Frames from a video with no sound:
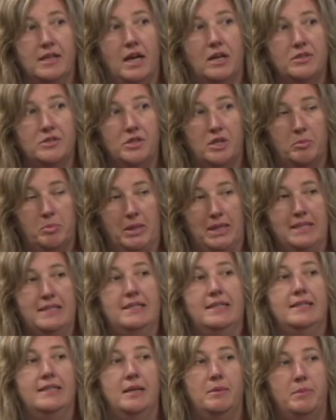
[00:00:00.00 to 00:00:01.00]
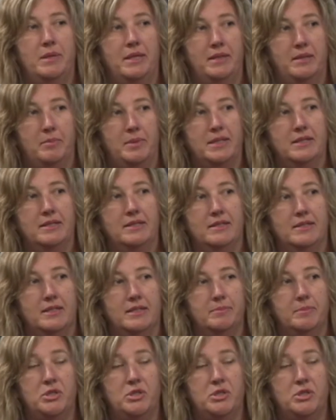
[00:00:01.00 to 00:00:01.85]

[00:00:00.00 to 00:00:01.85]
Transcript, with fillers: I'll start placing them in the businesses.